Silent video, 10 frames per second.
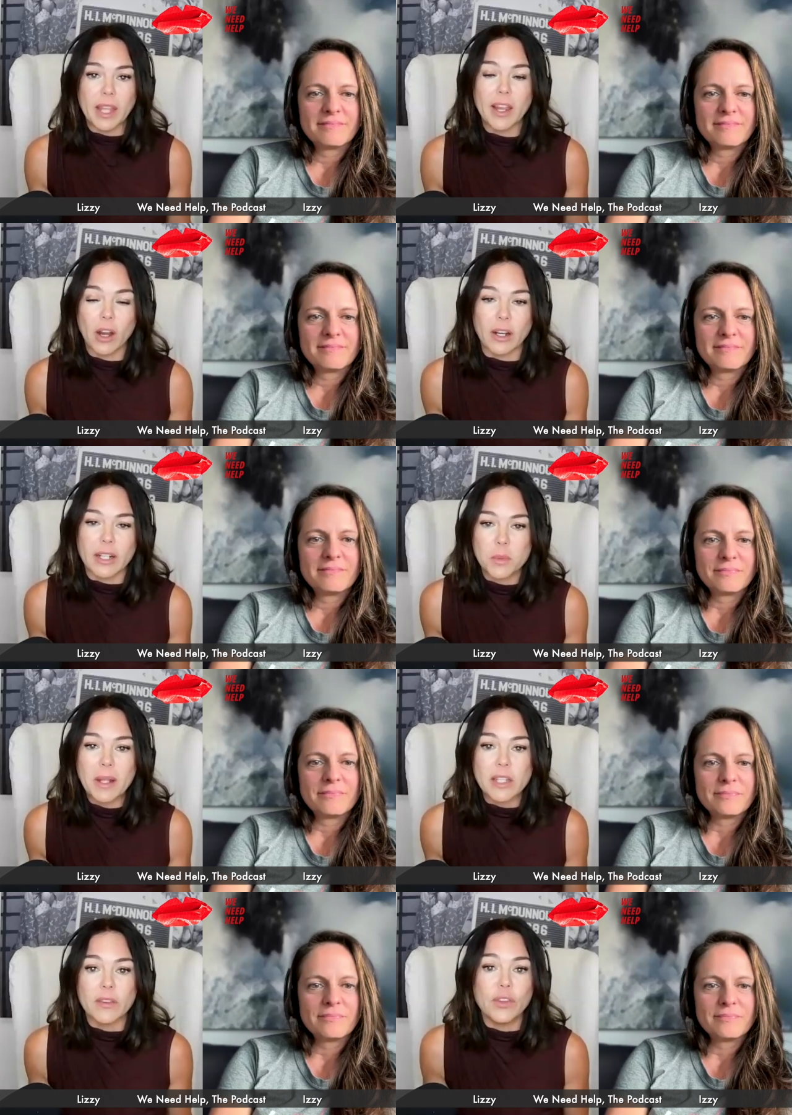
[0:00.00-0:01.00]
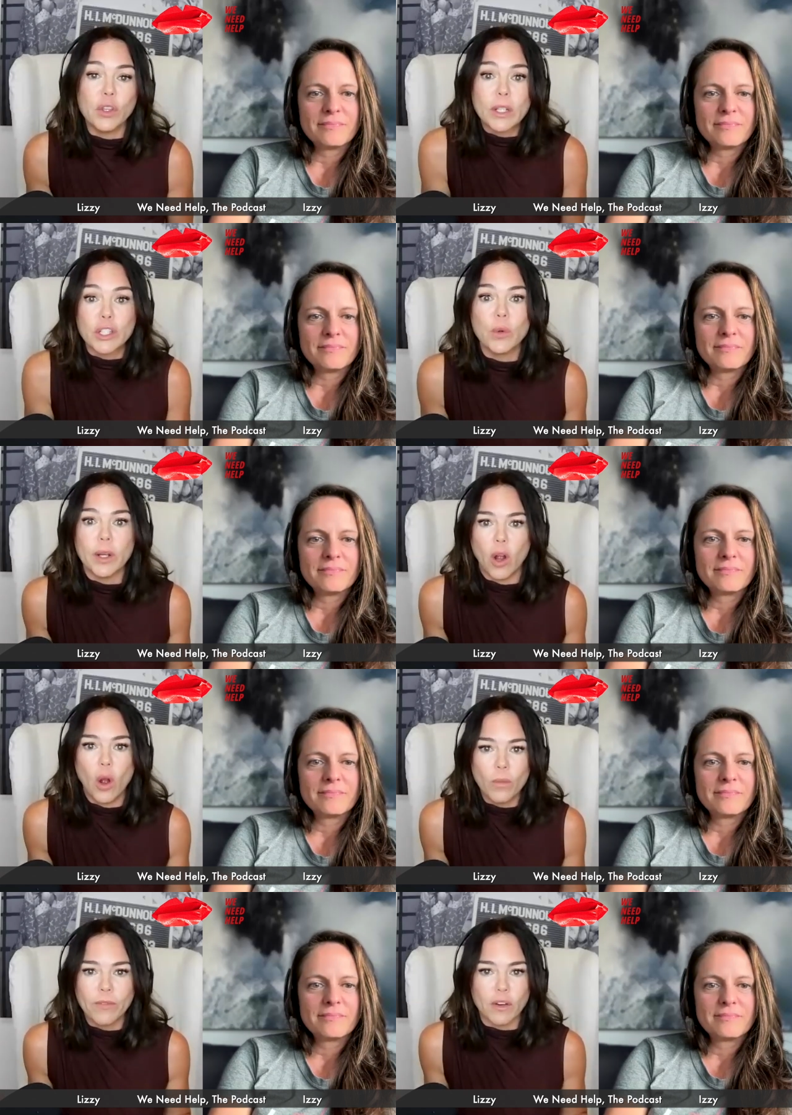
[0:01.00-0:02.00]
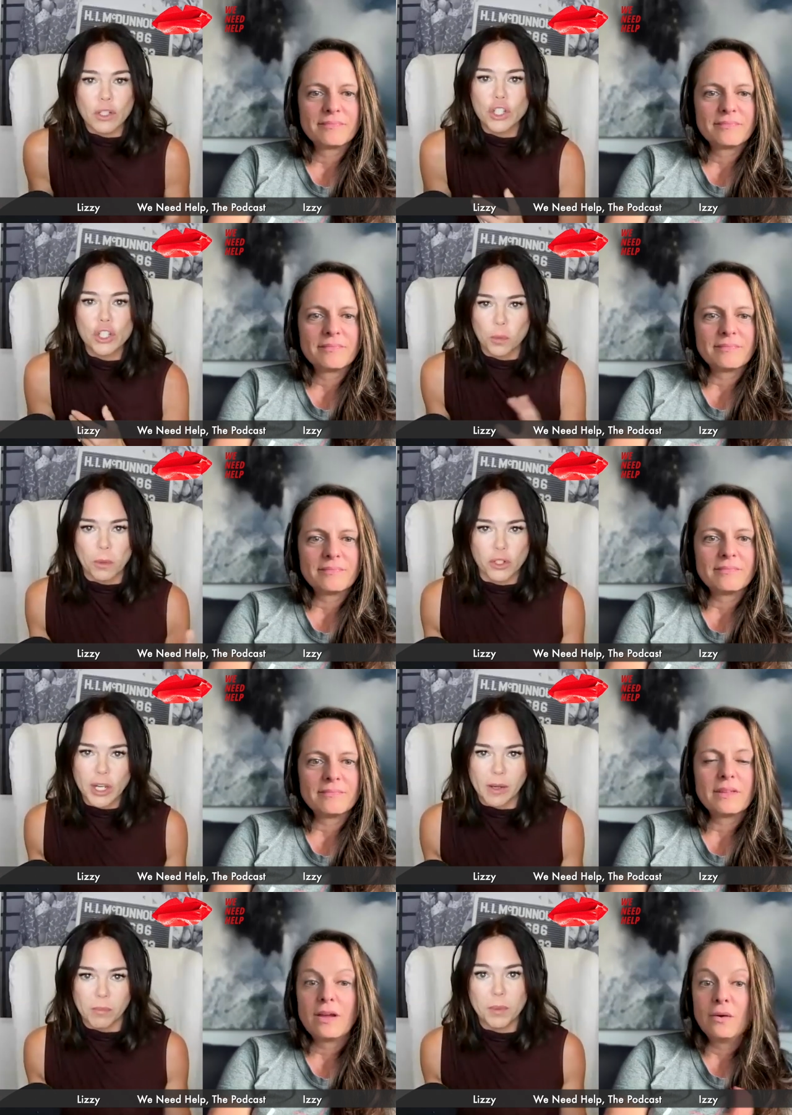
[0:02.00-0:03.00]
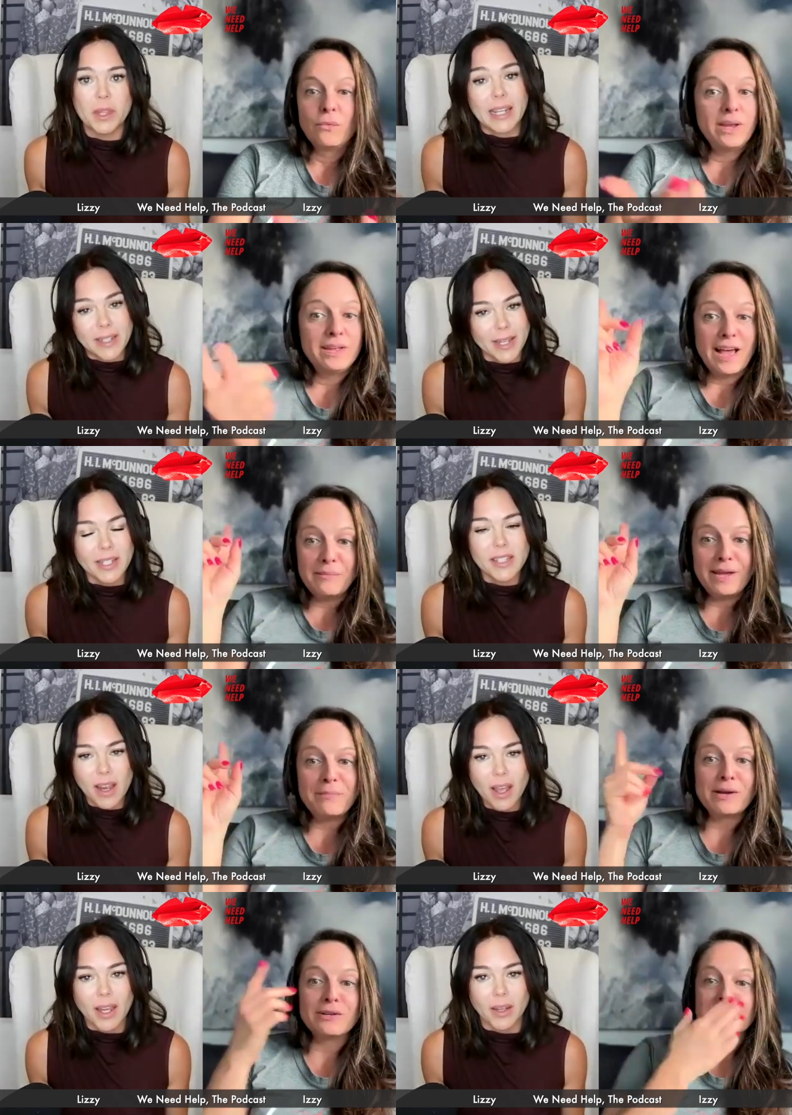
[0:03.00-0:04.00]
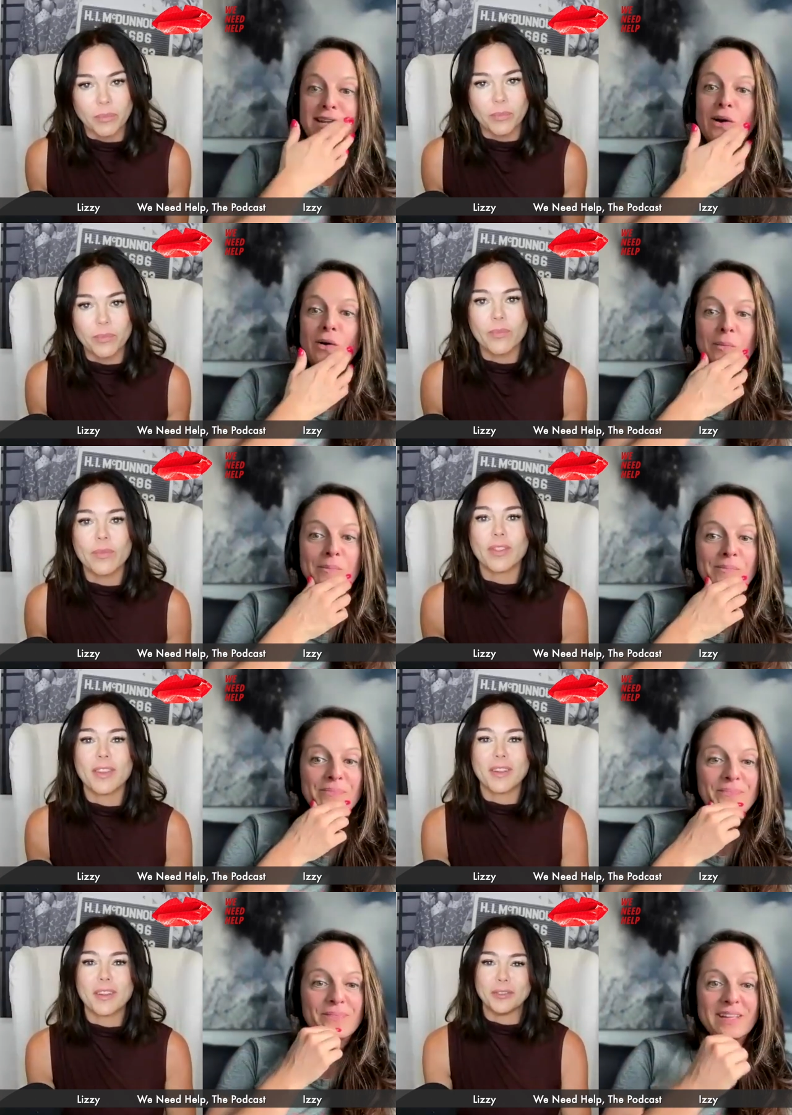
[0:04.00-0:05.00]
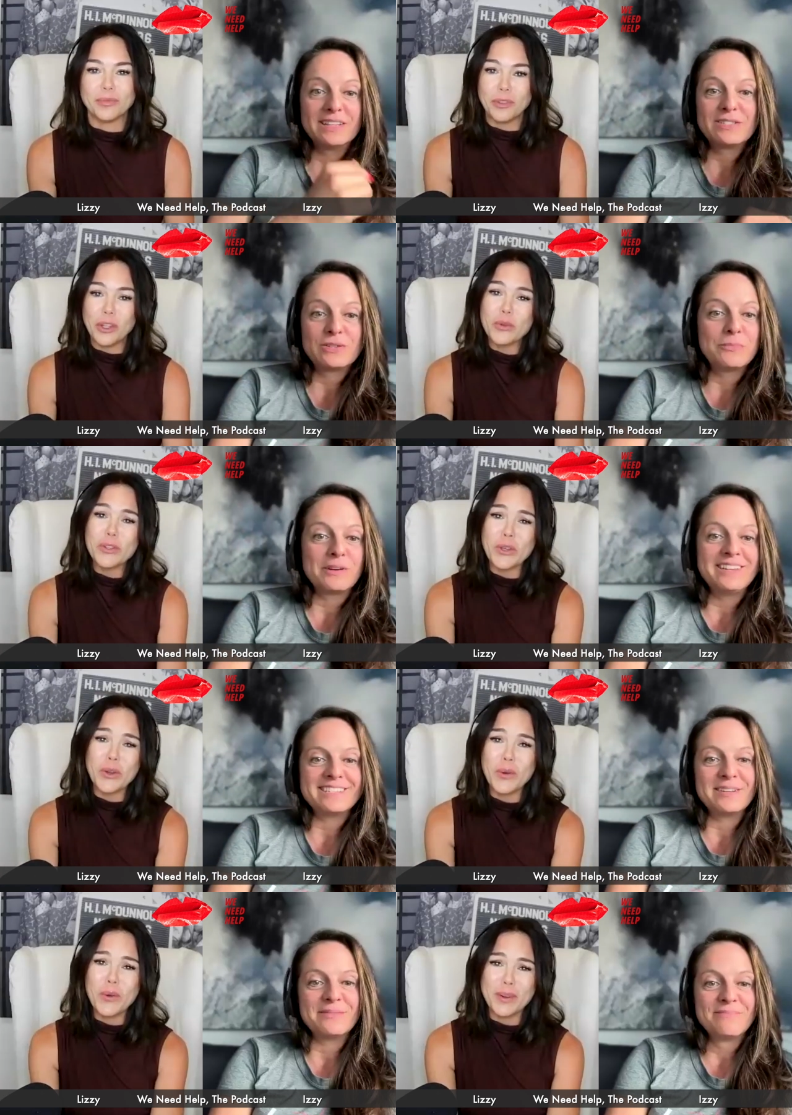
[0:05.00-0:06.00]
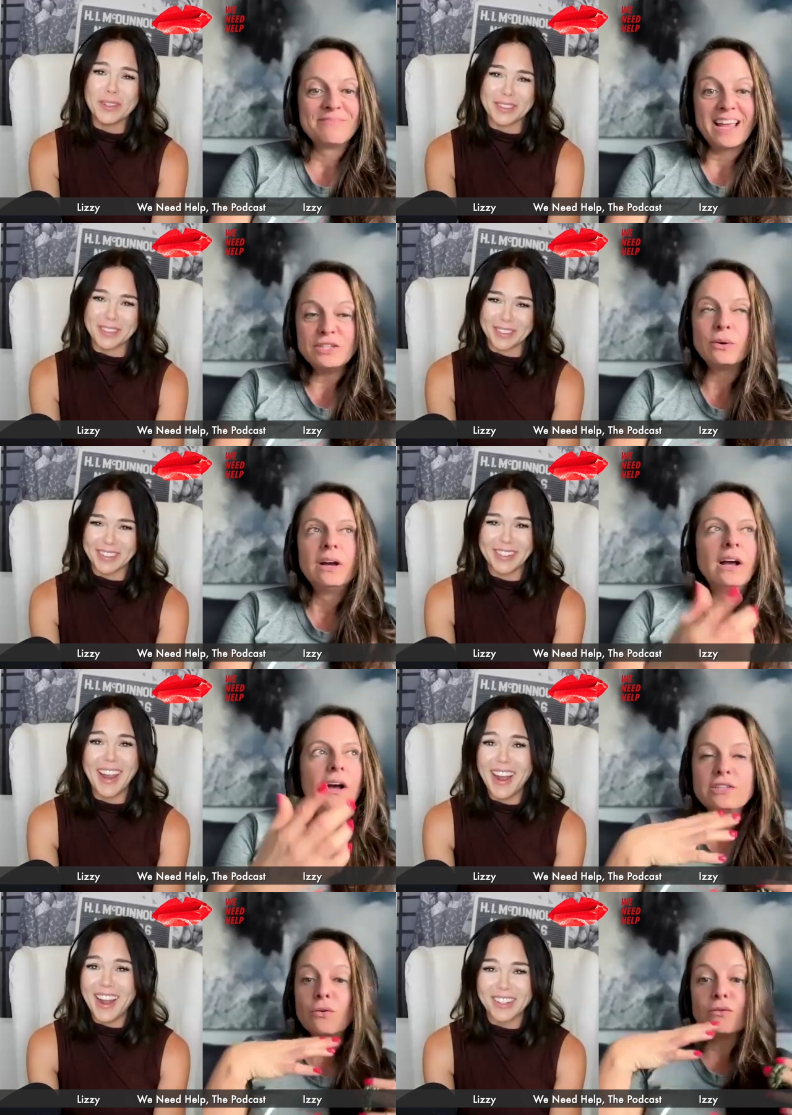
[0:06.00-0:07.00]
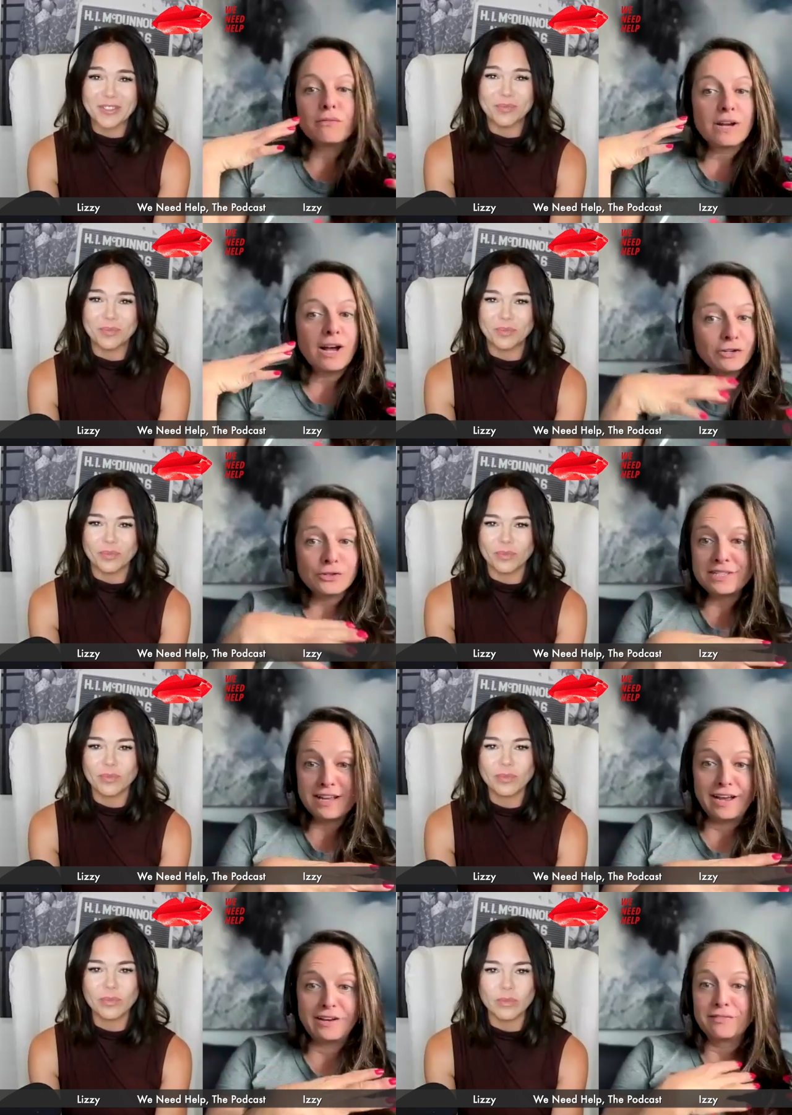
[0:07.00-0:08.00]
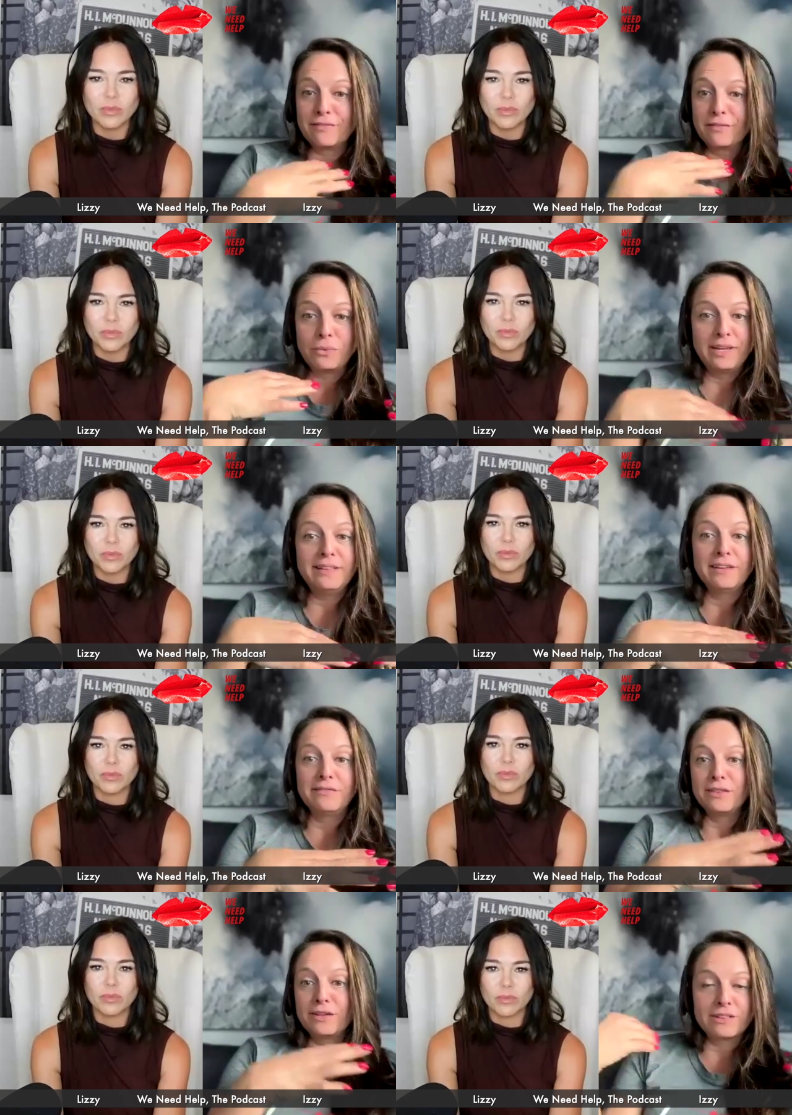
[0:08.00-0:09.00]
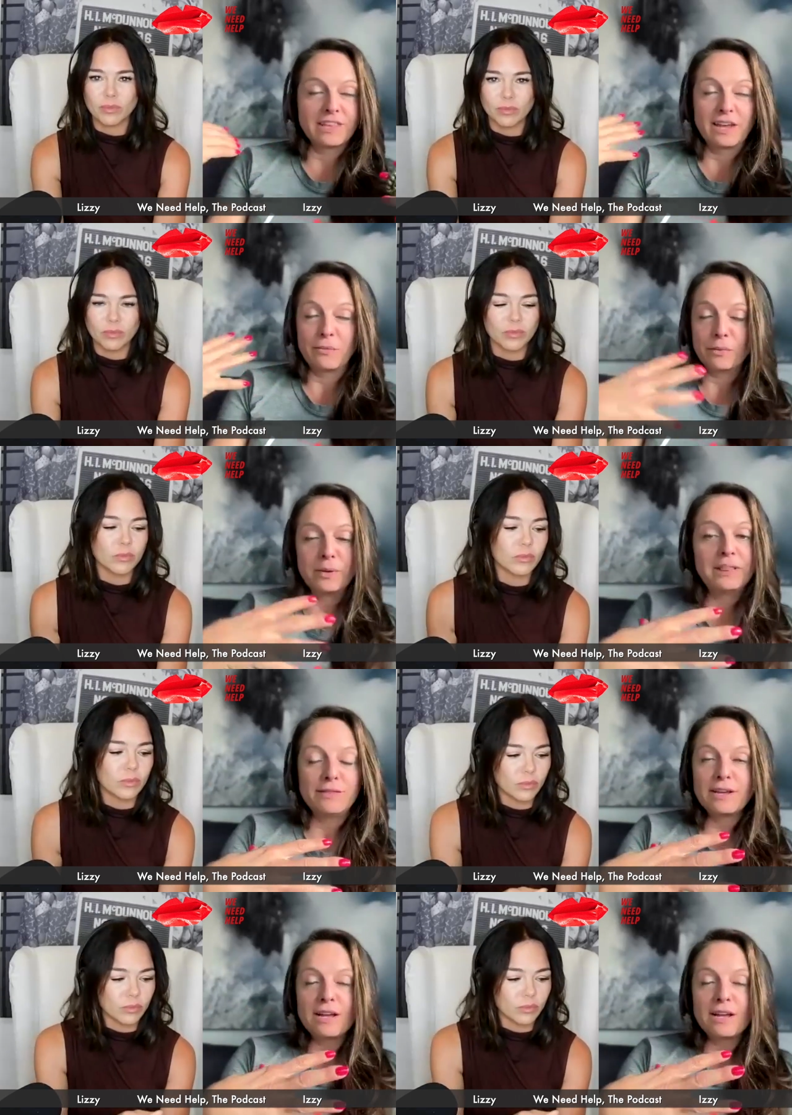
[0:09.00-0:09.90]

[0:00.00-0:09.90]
Speaker 1: they are expensive. You can do it at home for super cheap, but that I mean, takes time. I make time. pickles
Speaker 2: at home. It's super. You do? Easy. I do. Yeah. So, countryside. We live in the like when we live in the